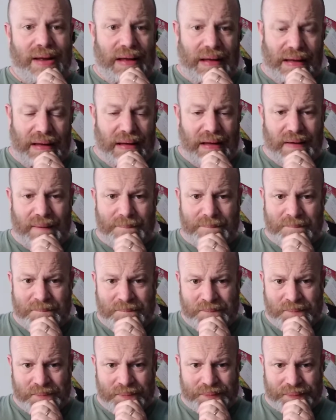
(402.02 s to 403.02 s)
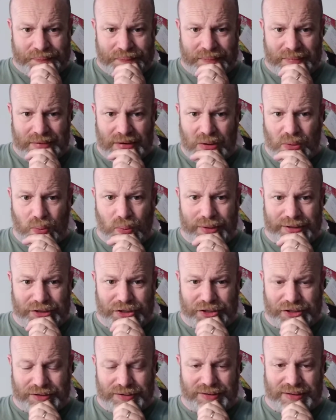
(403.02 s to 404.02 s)
um,
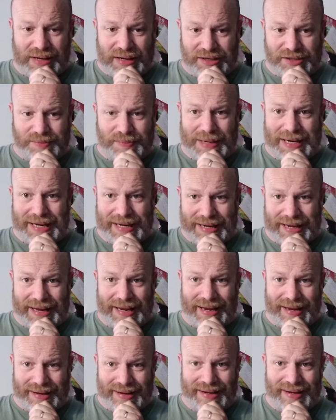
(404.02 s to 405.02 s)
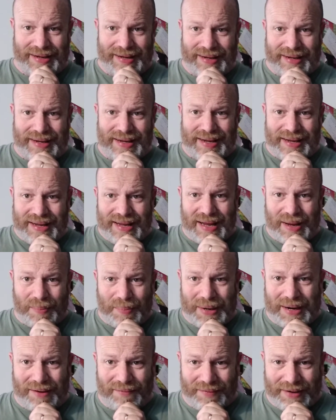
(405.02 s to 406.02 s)
which does make it a
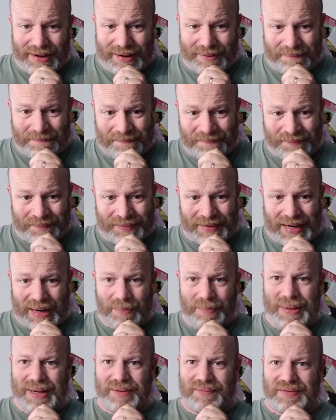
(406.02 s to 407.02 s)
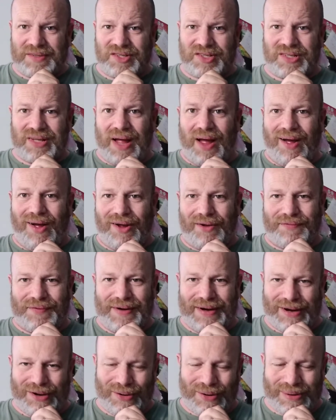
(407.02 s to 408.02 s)
bit of a bit of a star, if you
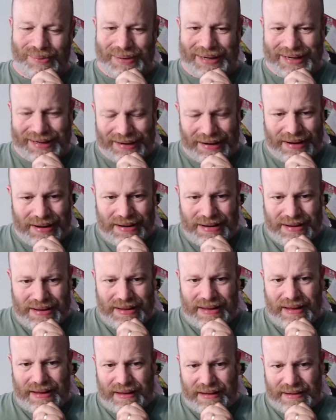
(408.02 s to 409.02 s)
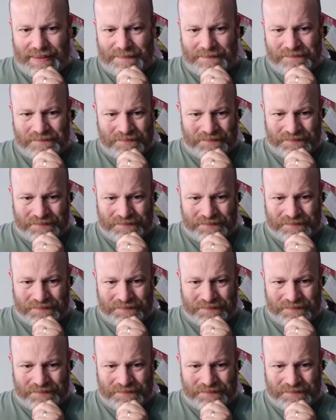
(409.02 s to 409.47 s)
know what I mean. Um,